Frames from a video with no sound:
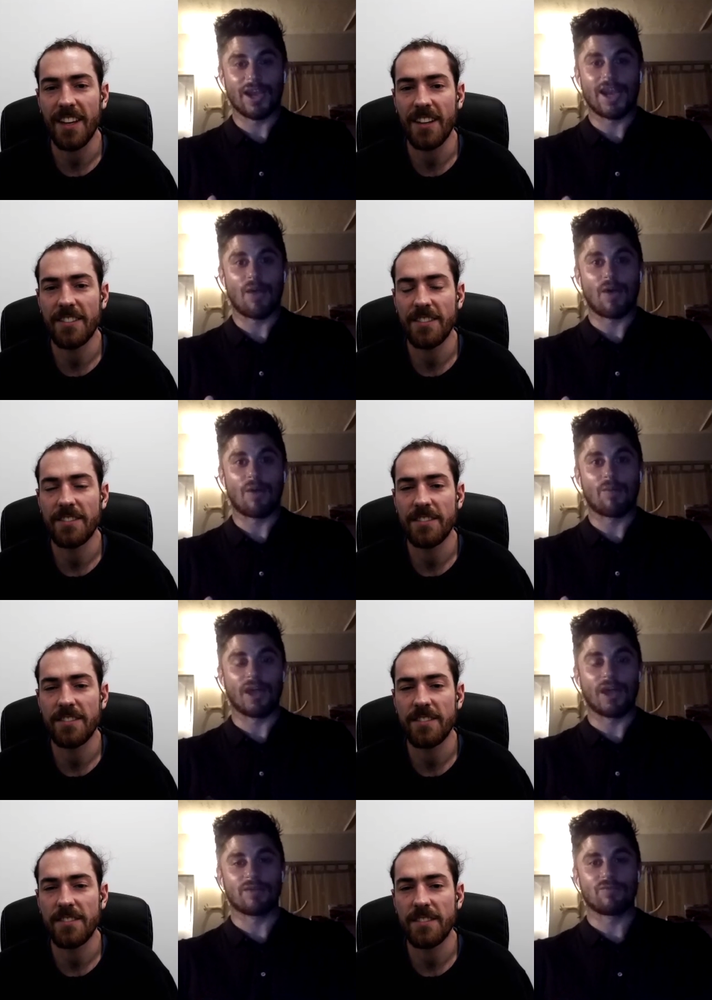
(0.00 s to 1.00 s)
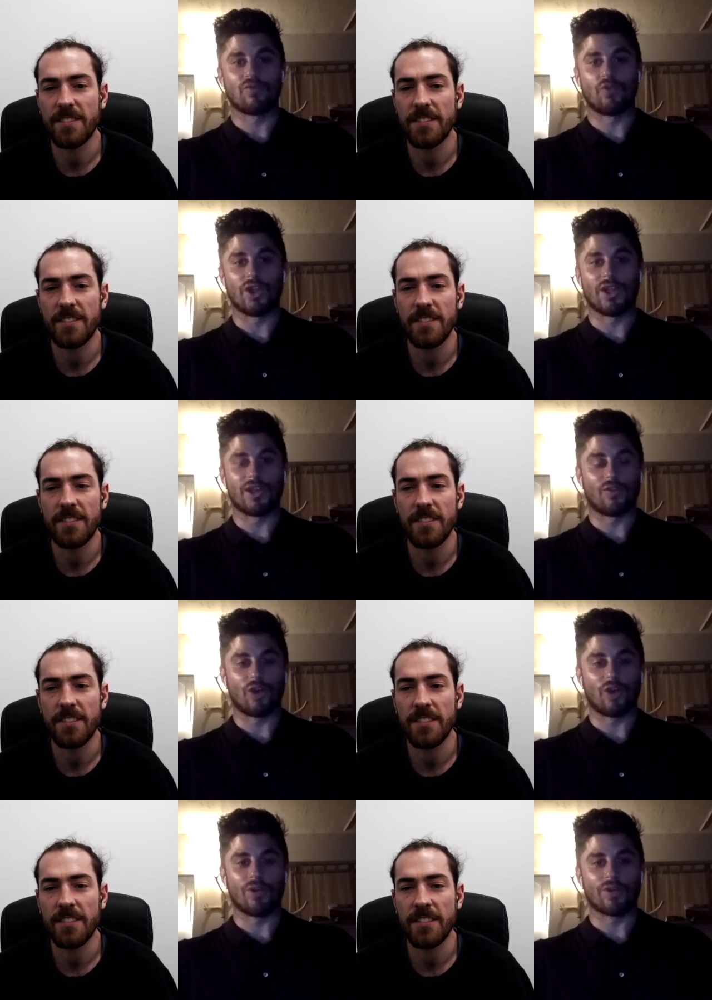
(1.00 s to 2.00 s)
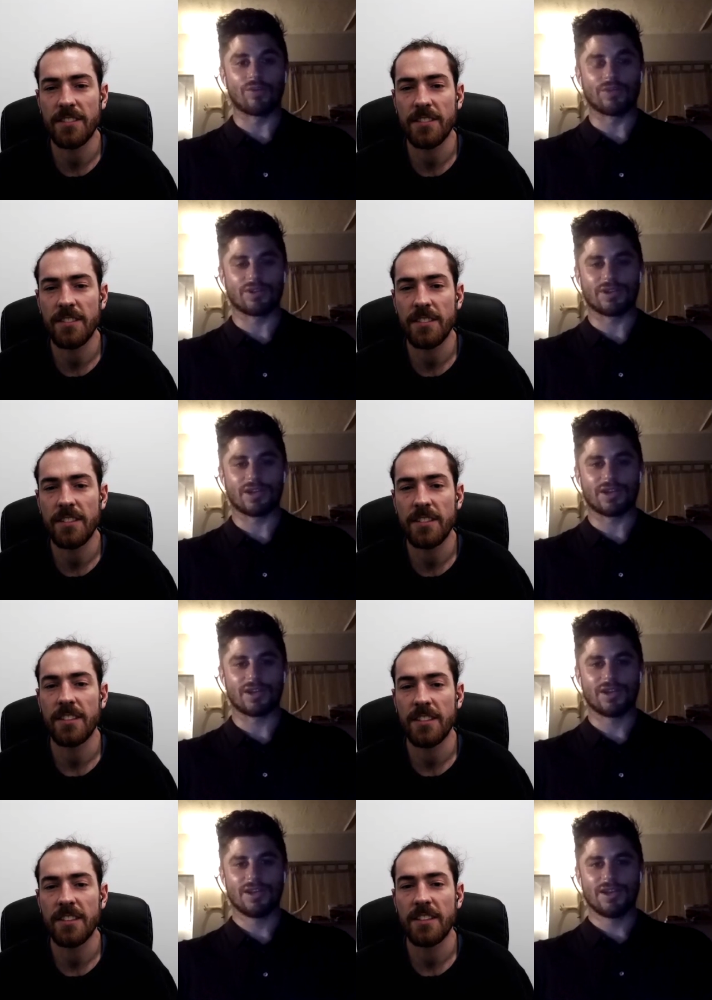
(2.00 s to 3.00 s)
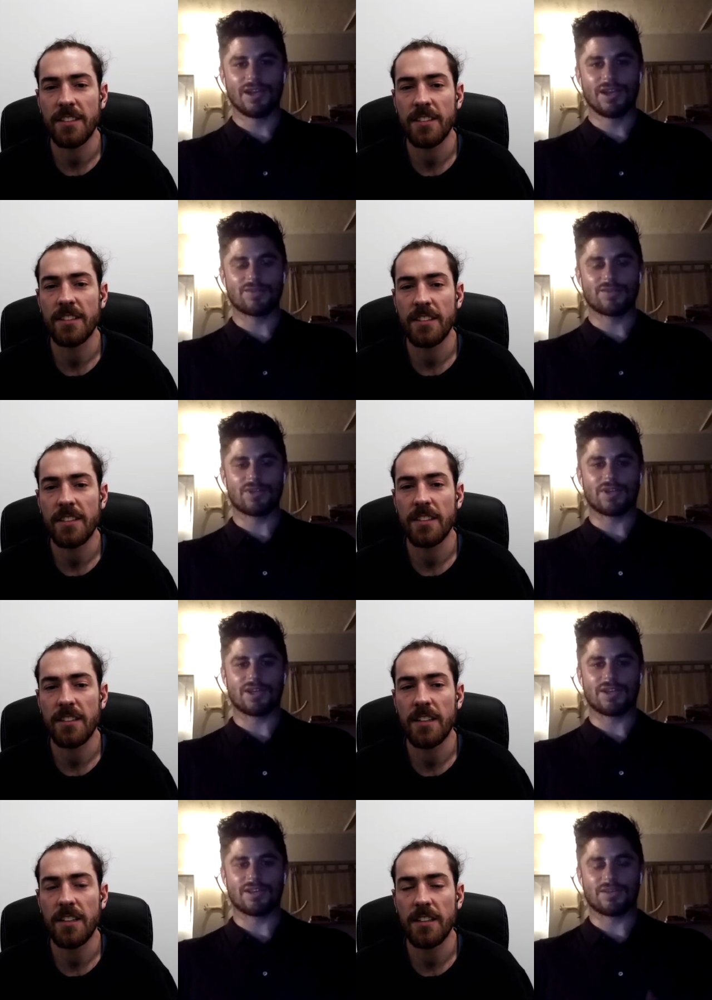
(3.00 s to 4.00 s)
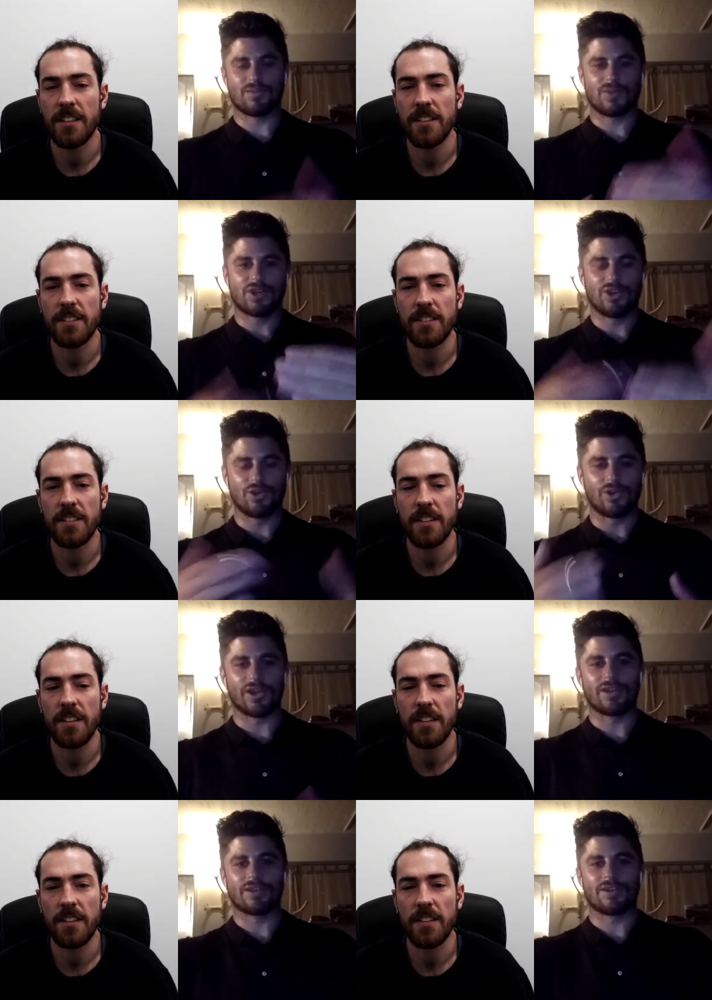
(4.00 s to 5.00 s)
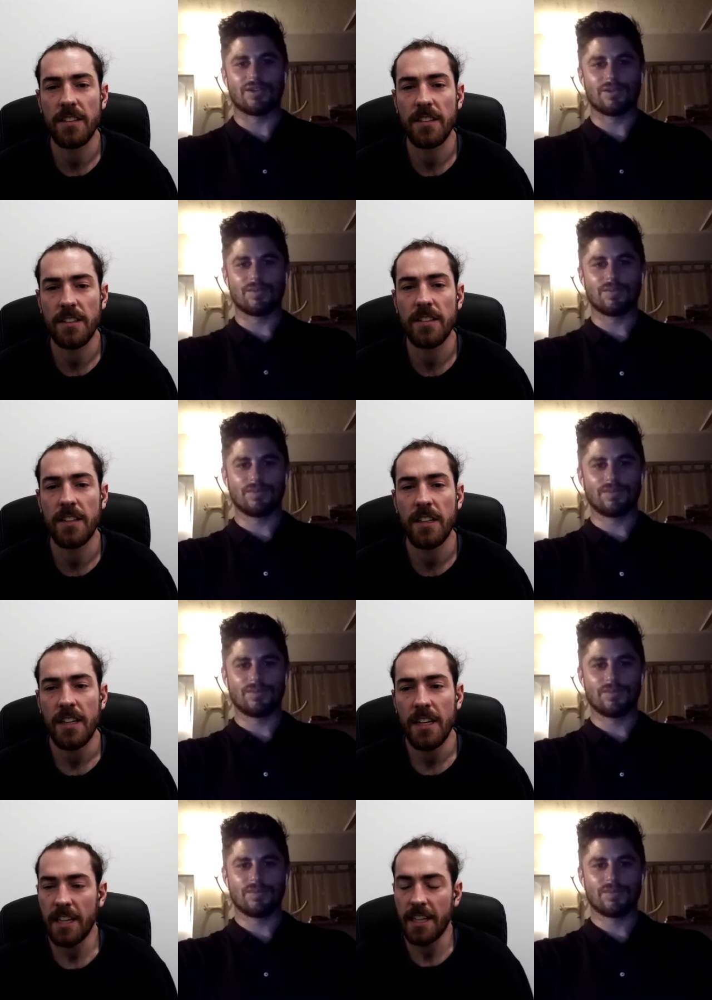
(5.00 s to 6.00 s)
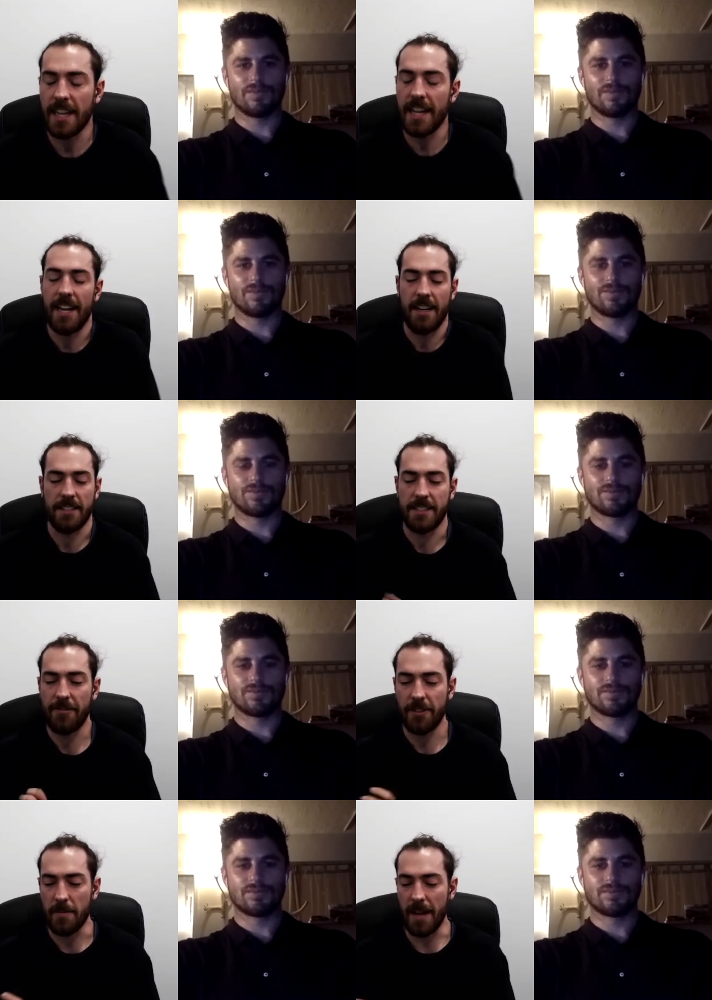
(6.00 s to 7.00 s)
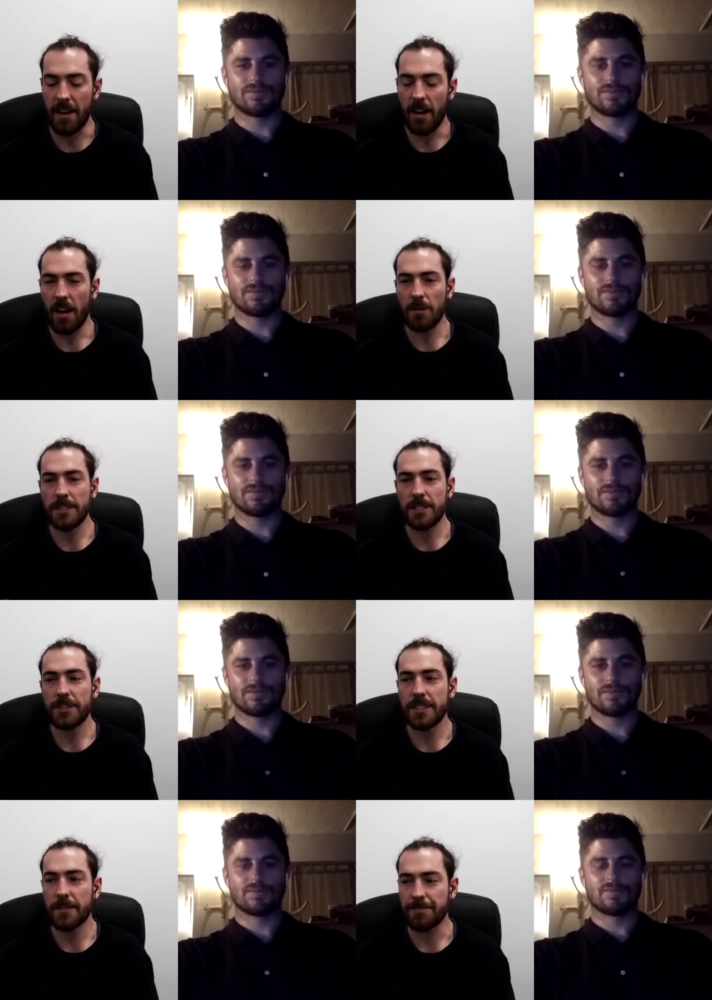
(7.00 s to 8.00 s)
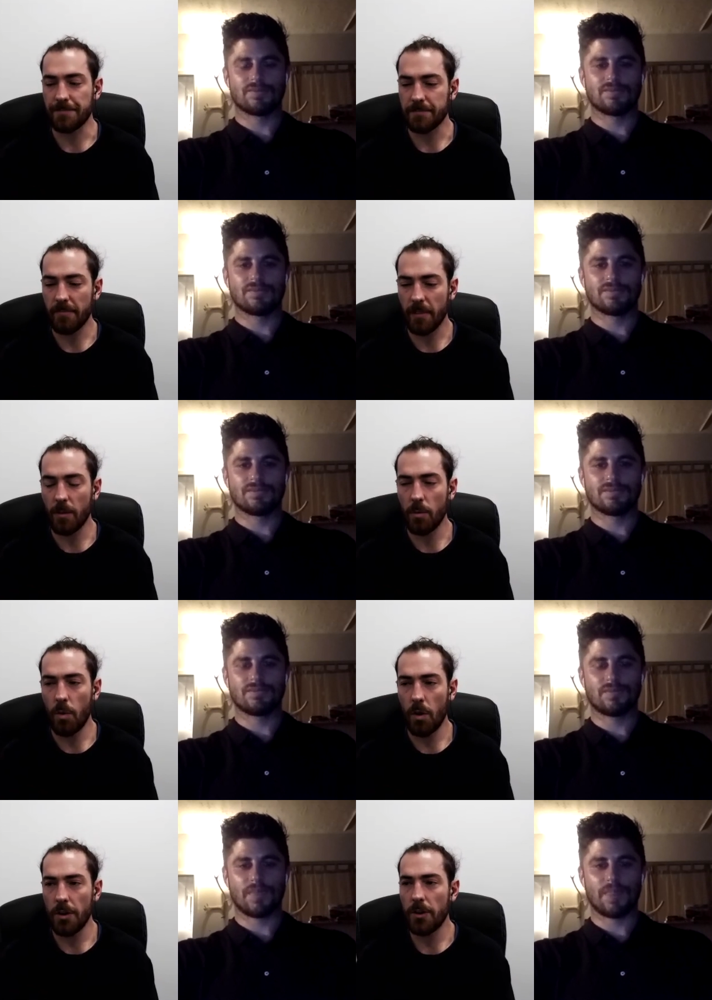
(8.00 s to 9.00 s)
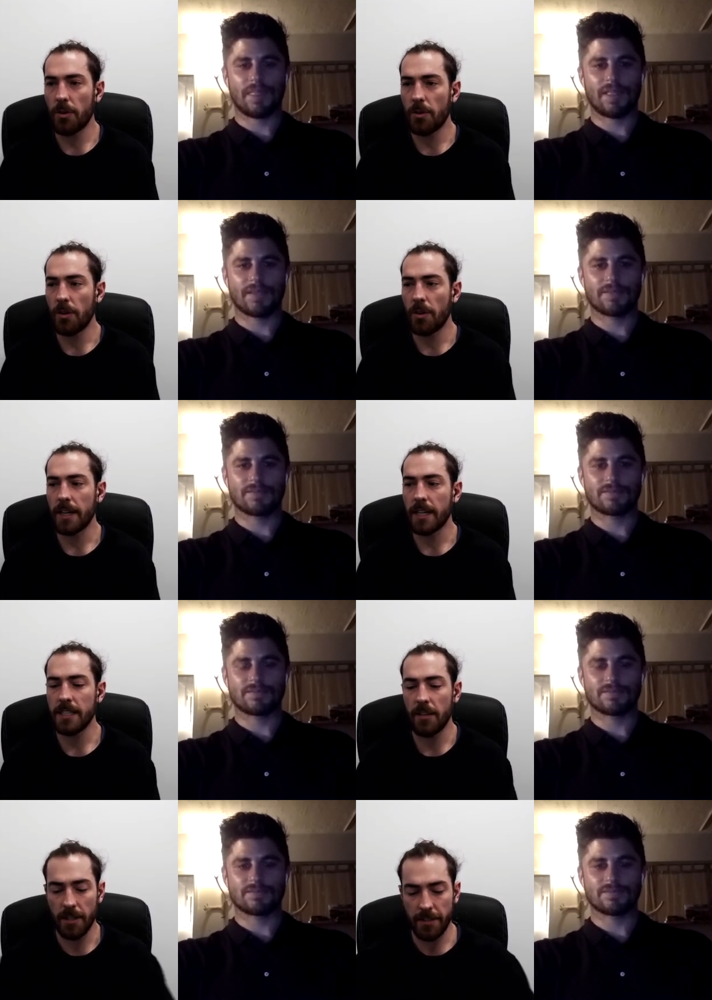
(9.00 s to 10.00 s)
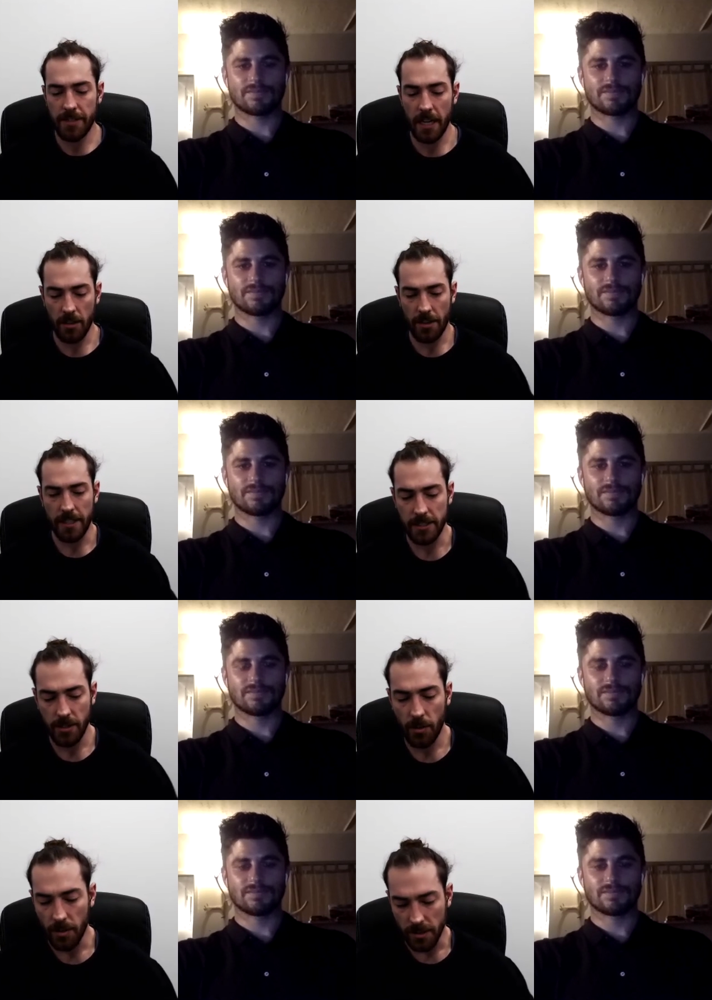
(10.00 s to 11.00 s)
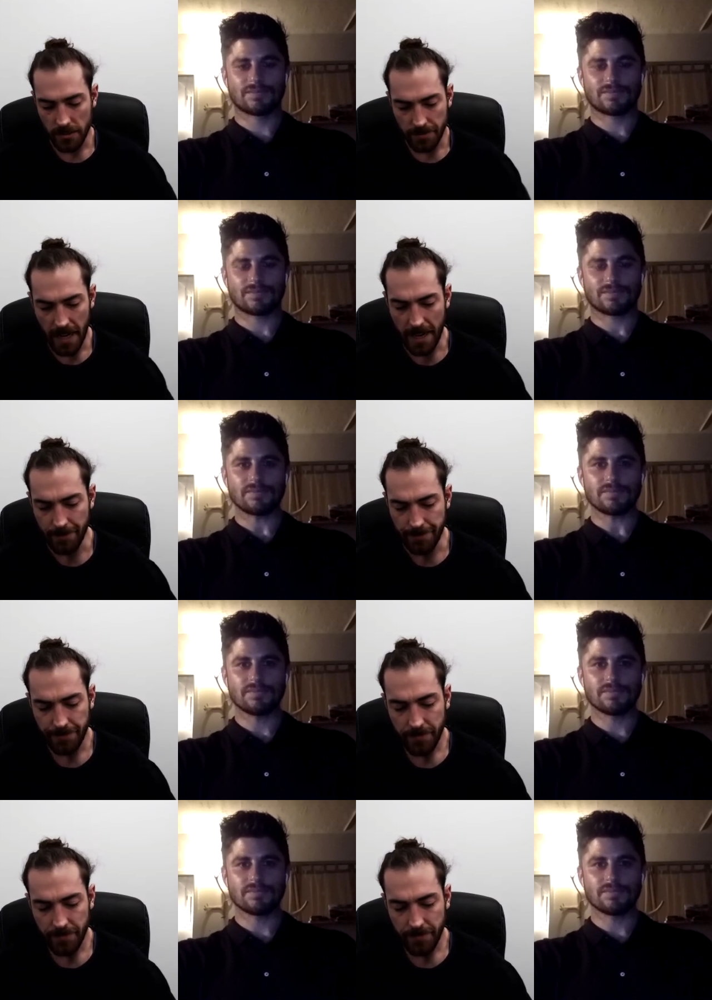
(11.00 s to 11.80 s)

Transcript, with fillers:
Speaker 1: now I'm like really at rock bottom. So it's like it's it's it's this skewed thing, isn't it?
Speaker 2: Yeah, definitely, man. I was interested what your because yeah, you've done a lot of these talks. Um,